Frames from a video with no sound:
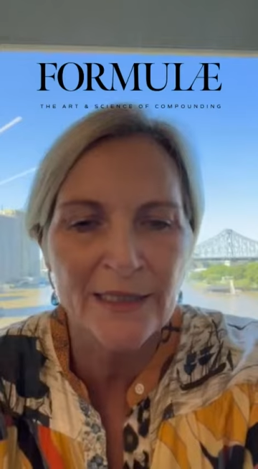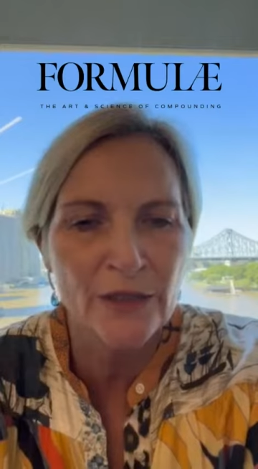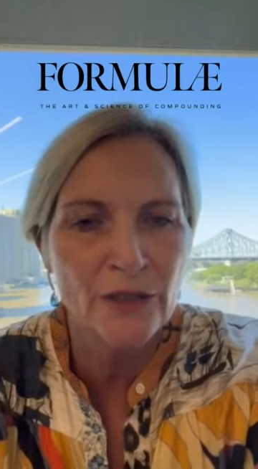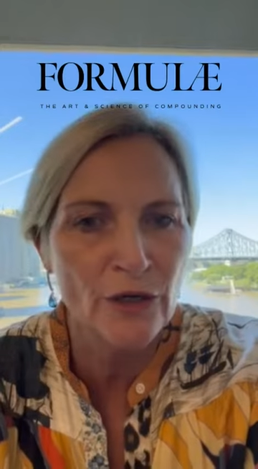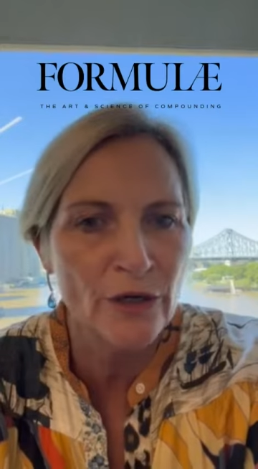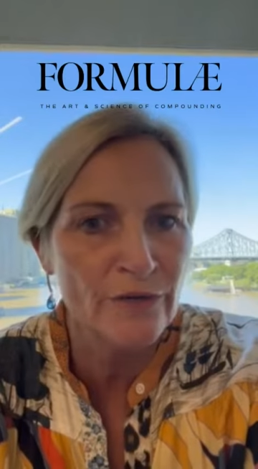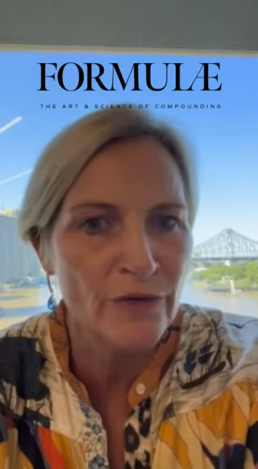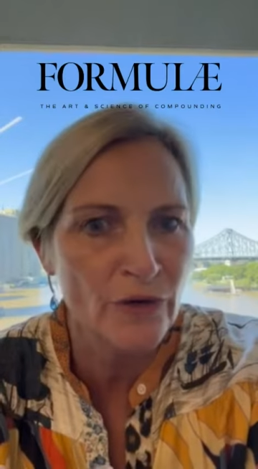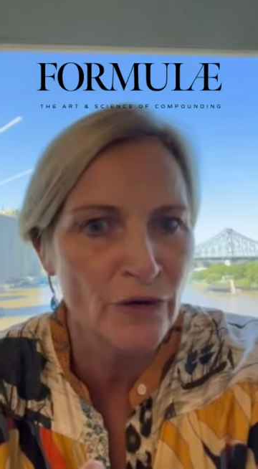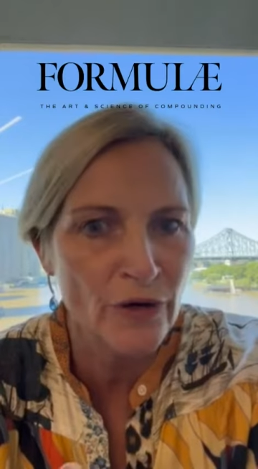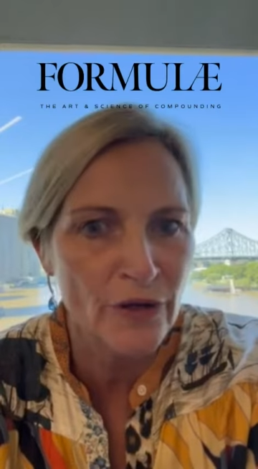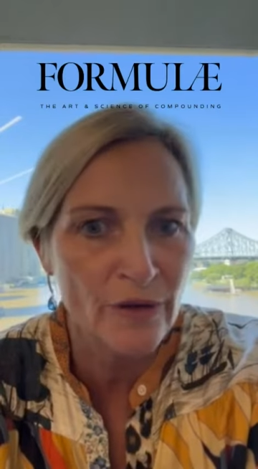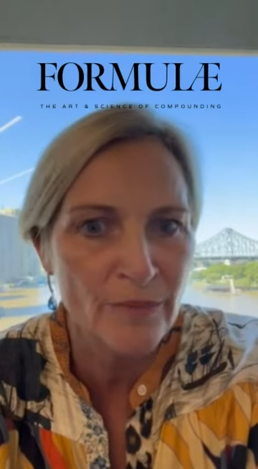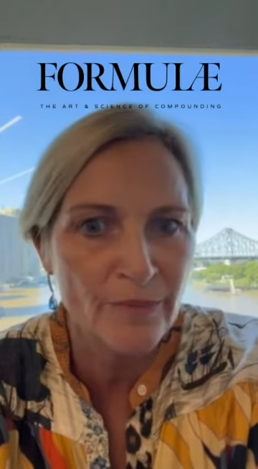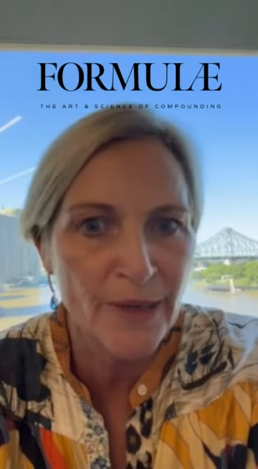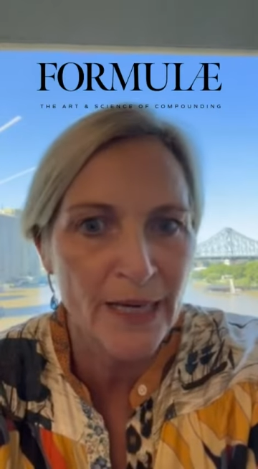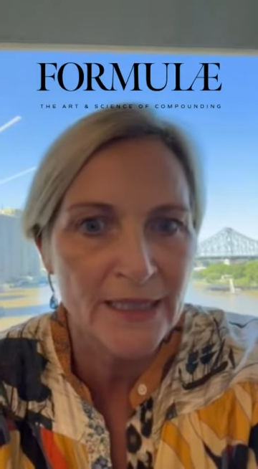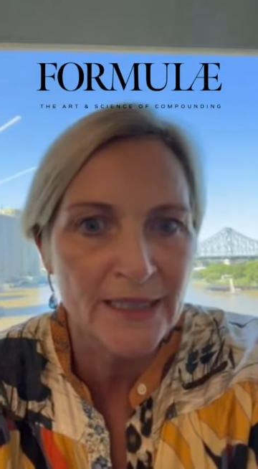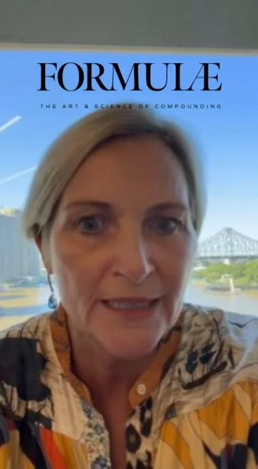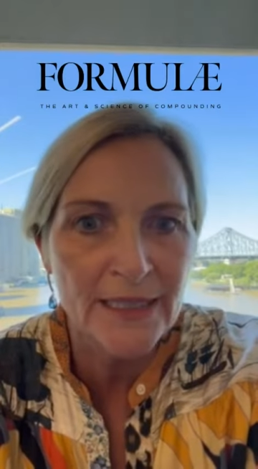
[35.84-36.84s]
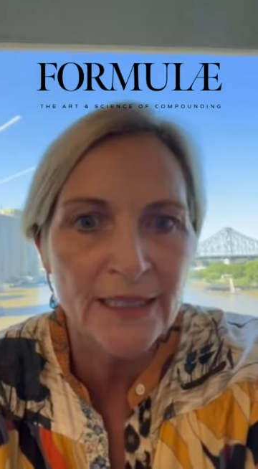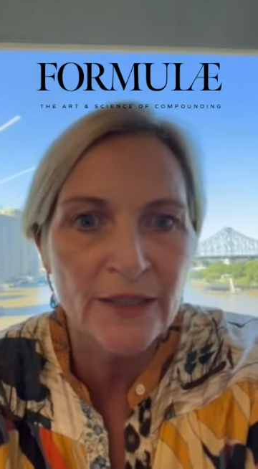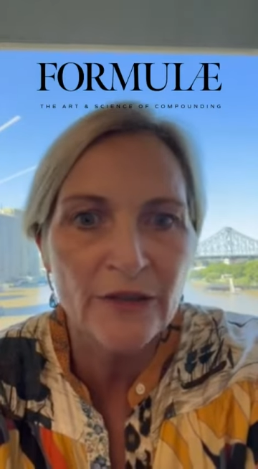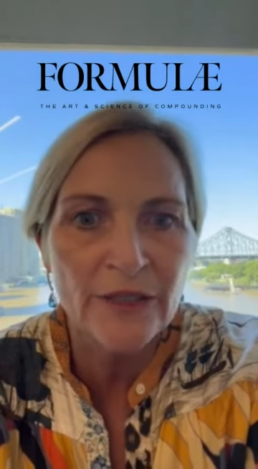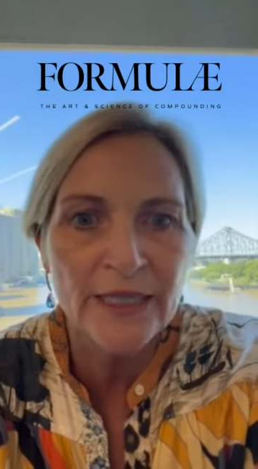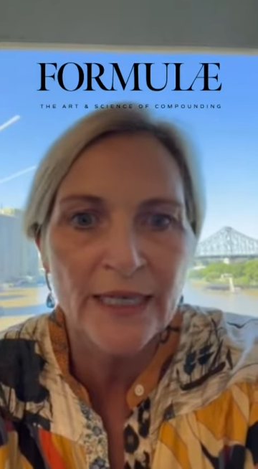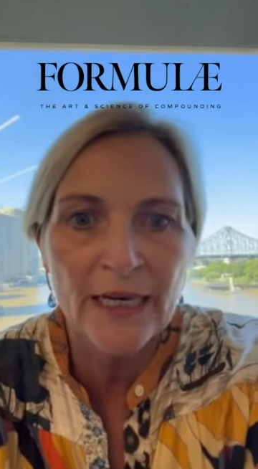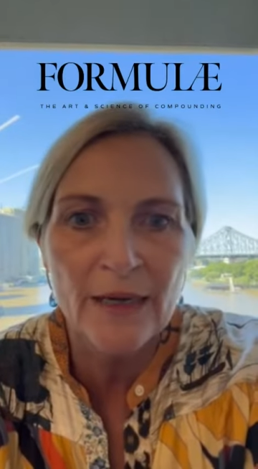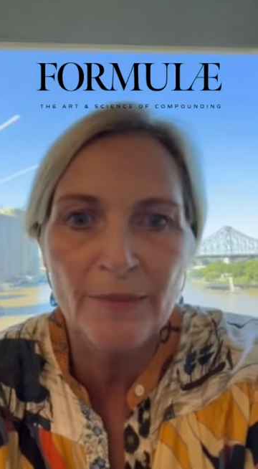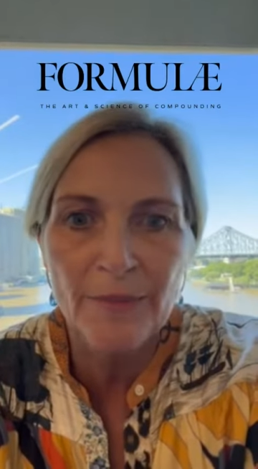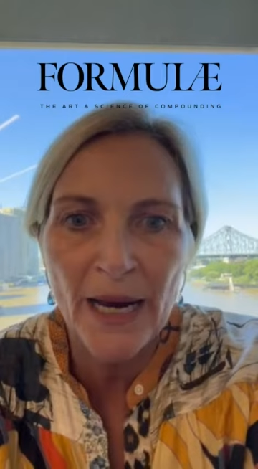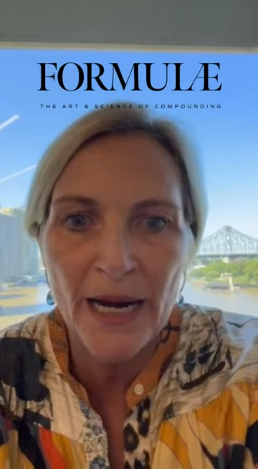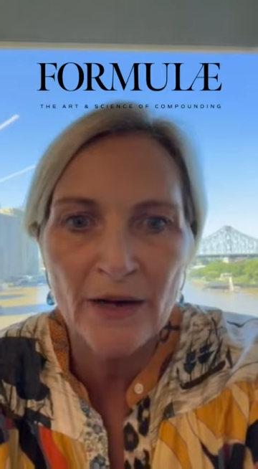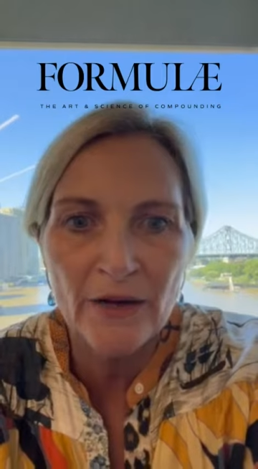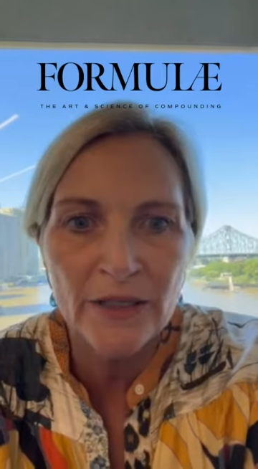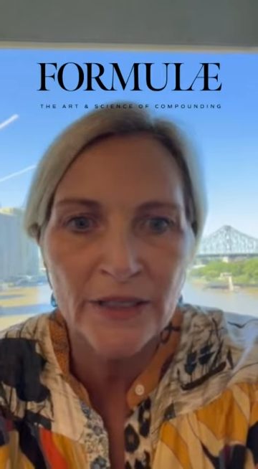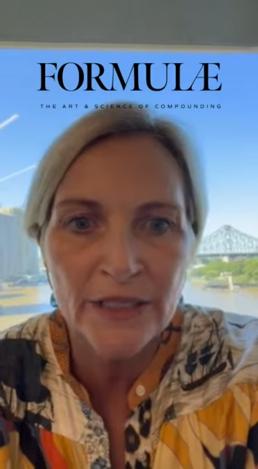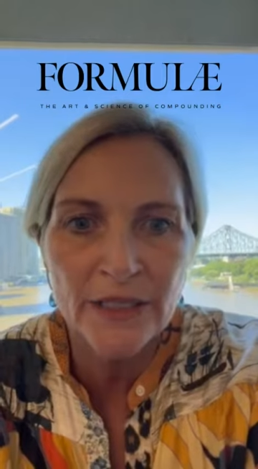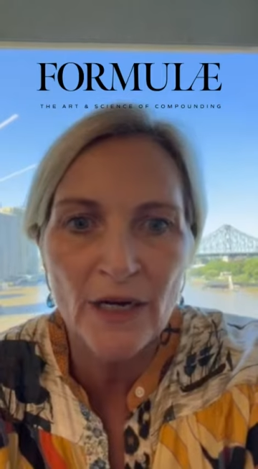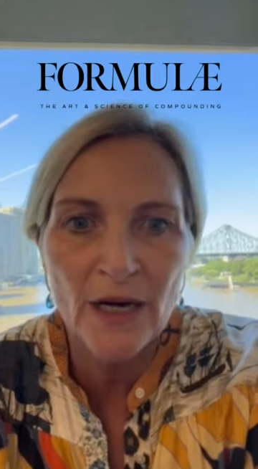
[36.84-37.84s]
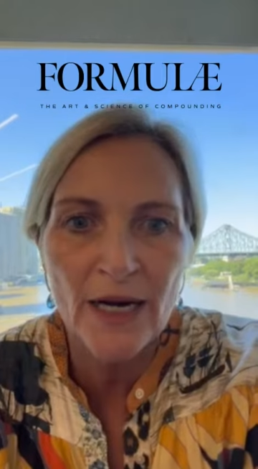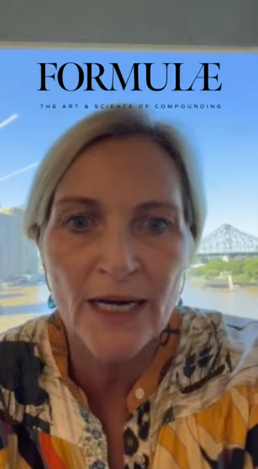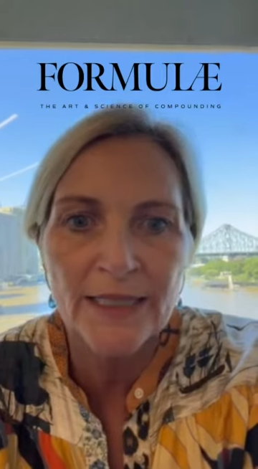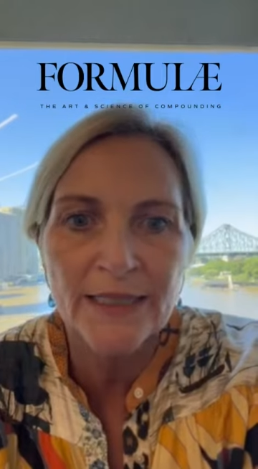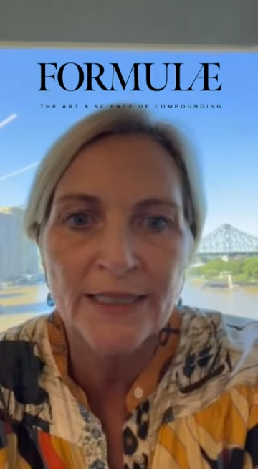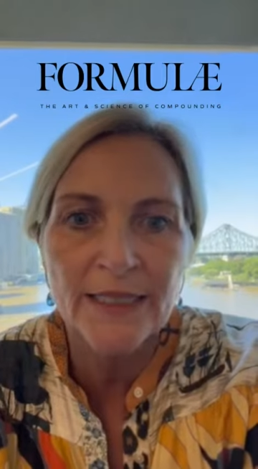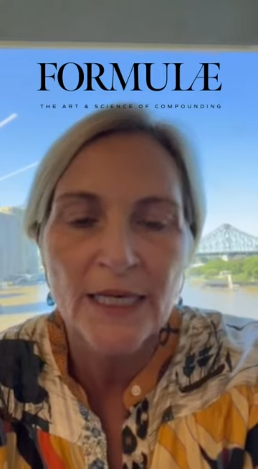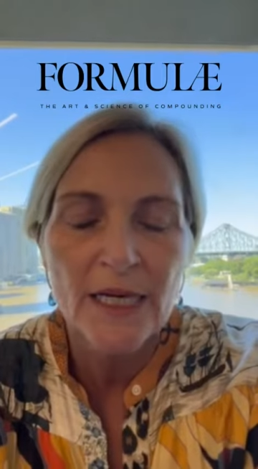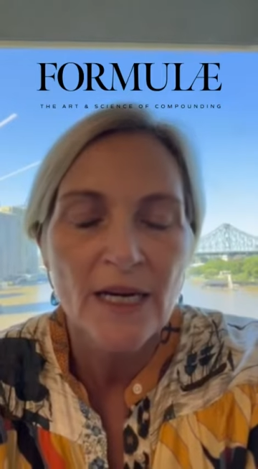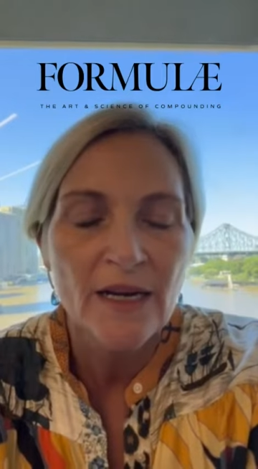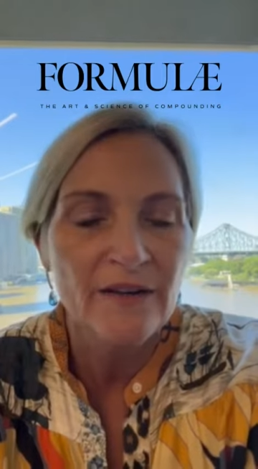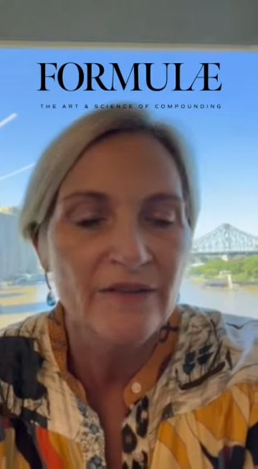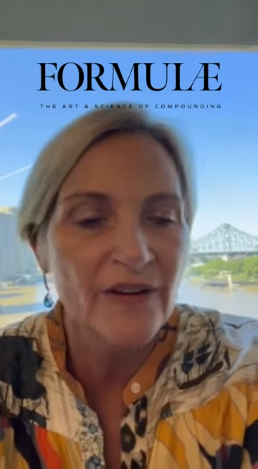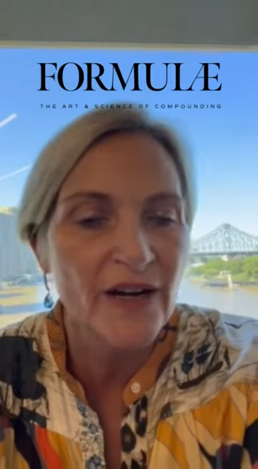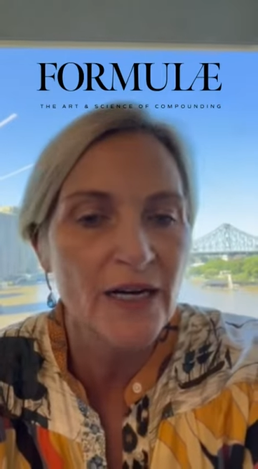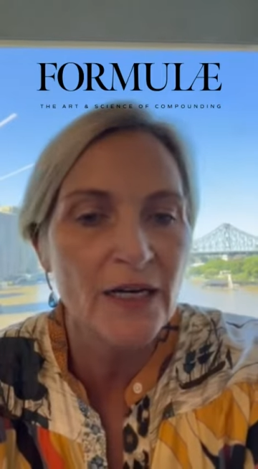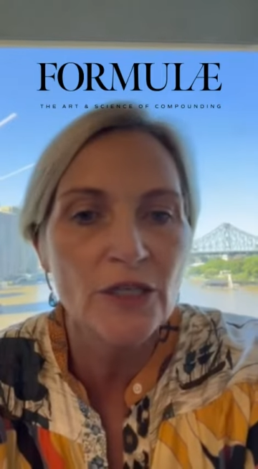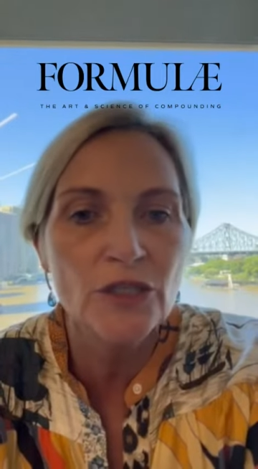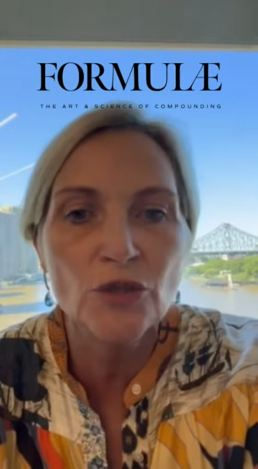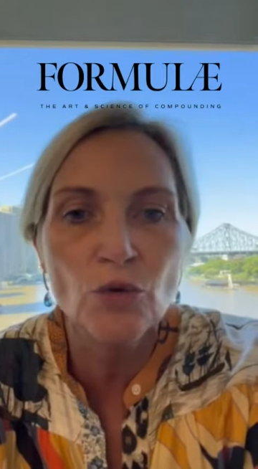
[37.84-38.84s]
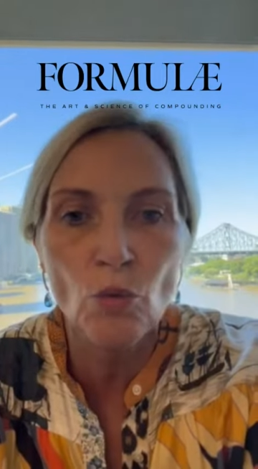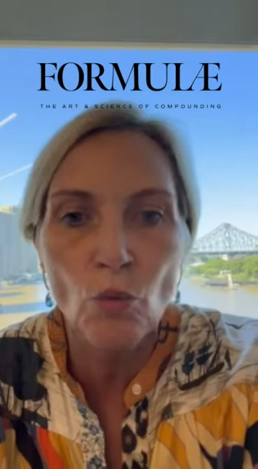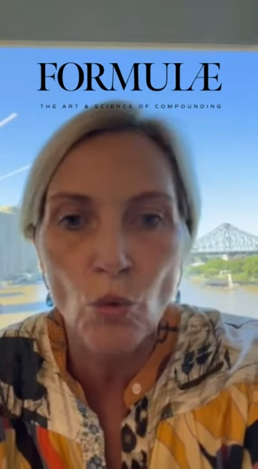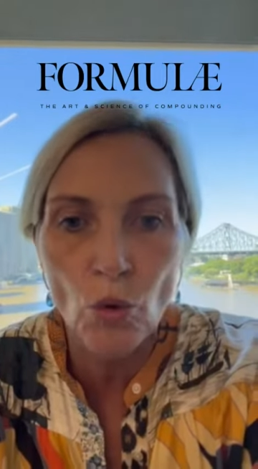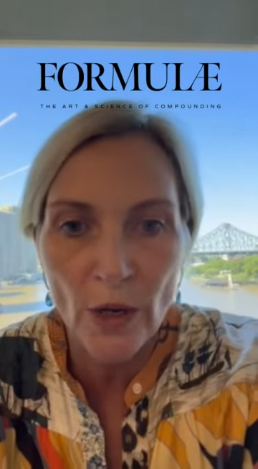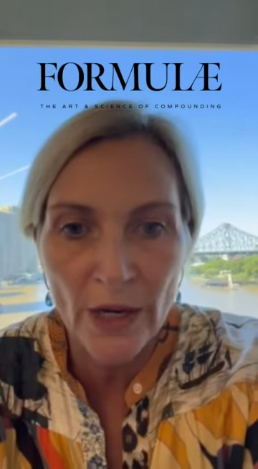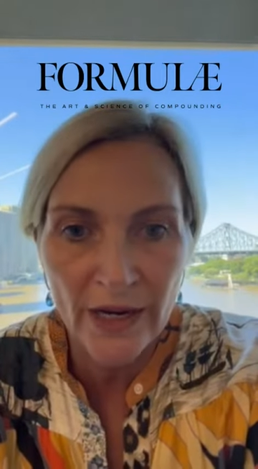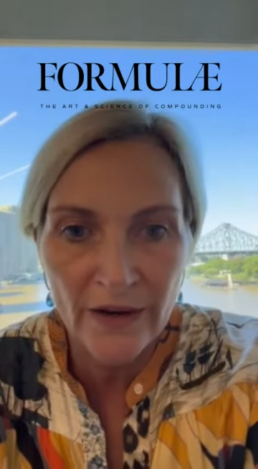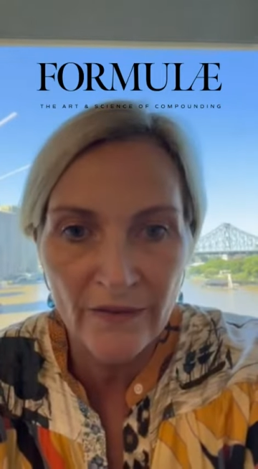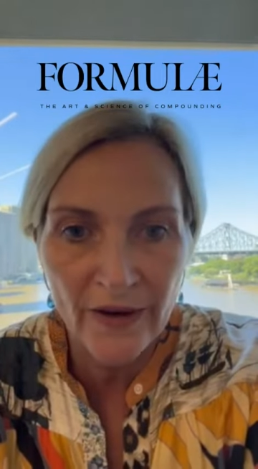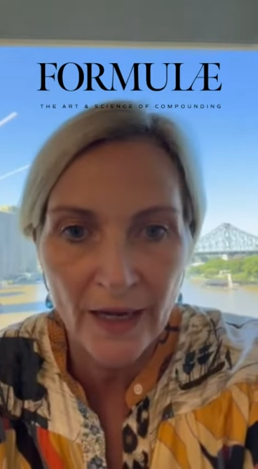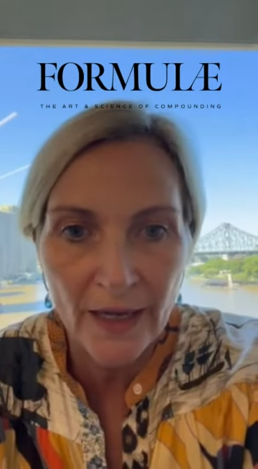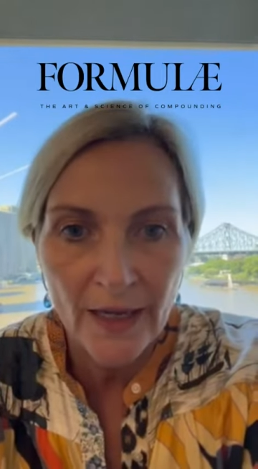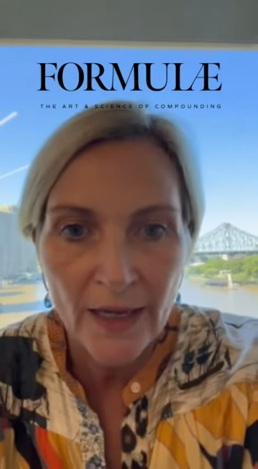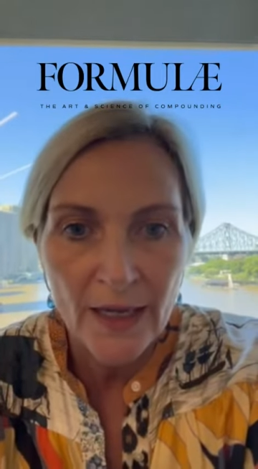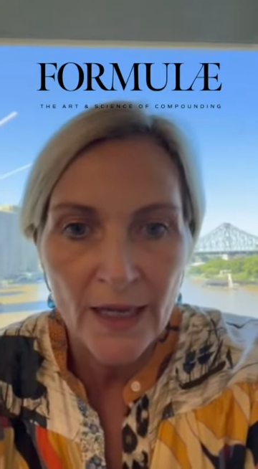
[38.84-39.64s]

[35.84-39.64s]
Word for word: an overgrowth of bacteria, parasites, fungus, whatever.